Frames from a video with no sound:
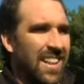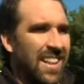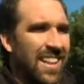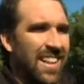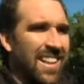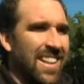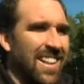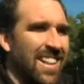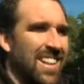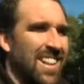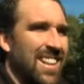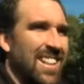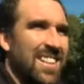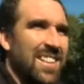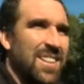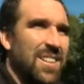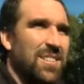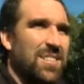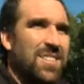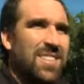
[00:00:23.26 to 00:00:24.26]
uh,
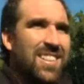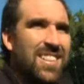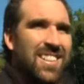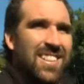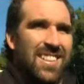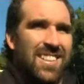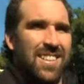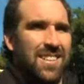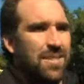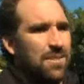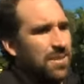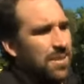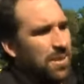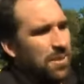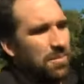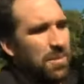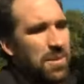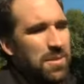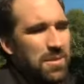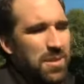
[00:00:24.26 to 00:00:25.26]
you know,
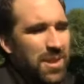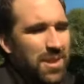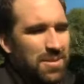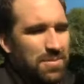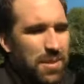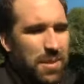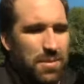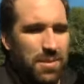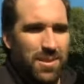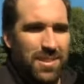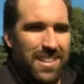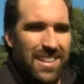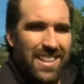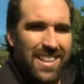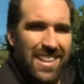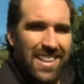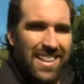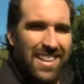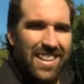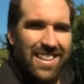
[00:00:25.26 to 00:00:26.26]
some people, you know, people
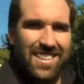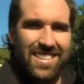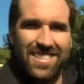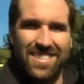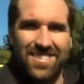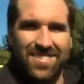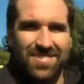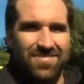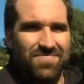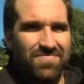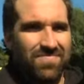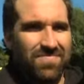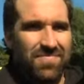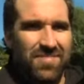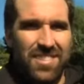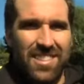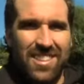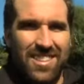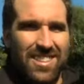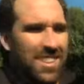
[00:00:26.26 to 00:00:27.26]
uh, get
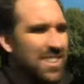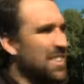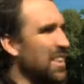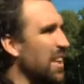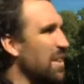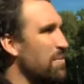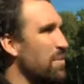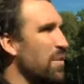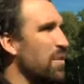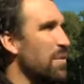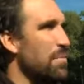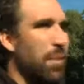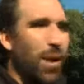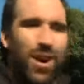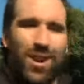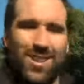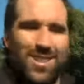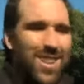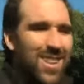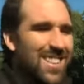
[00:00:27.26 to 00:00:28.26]
it's just moving
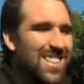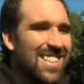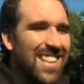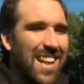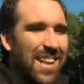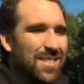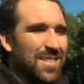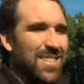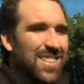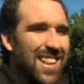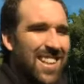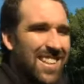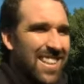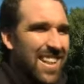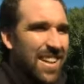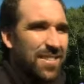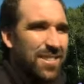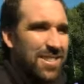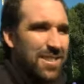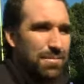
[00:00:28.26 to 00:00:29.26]
parts all the time, so nothing
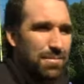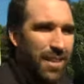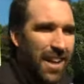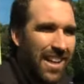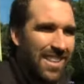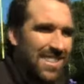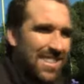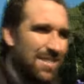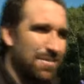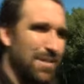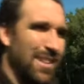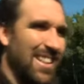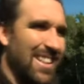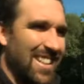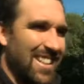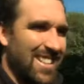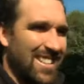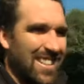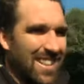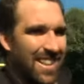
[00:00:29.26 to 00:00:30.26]
ever surprises me,
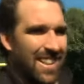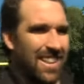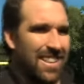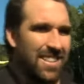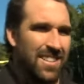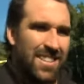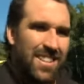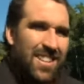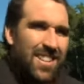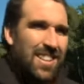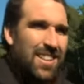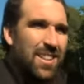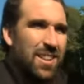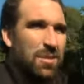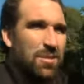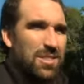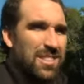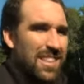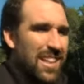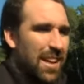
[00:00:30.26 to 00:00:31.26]
and uh, you know
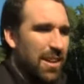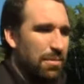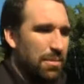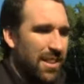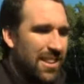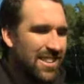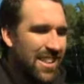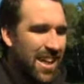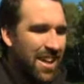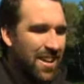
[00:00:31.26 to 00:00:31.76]
we'll see how it plays